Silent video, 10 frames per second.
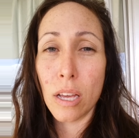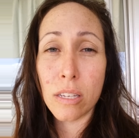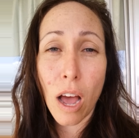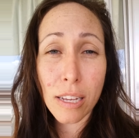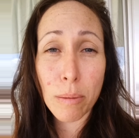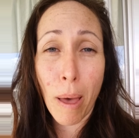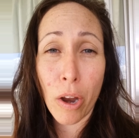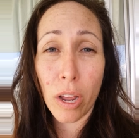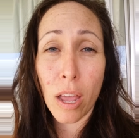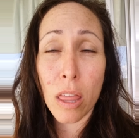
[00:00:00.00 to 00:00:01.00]
It talks
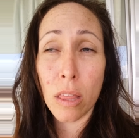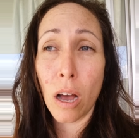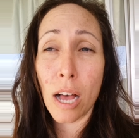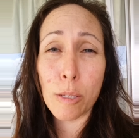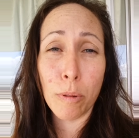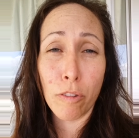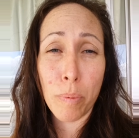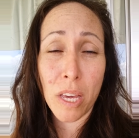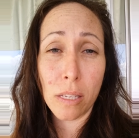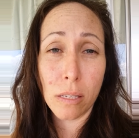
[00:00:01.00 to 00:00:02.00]
about it in the Gospel
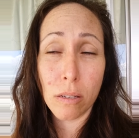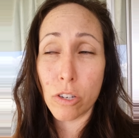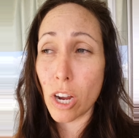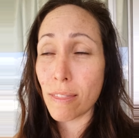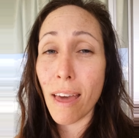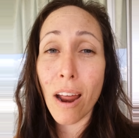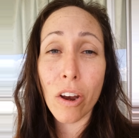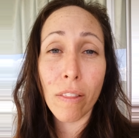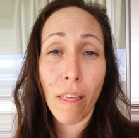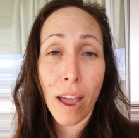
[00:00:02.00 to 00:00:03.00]
of Peace. So check that
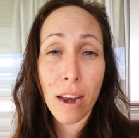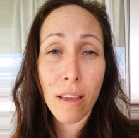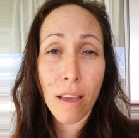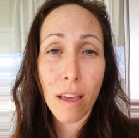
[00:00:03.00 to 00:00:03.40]
out online.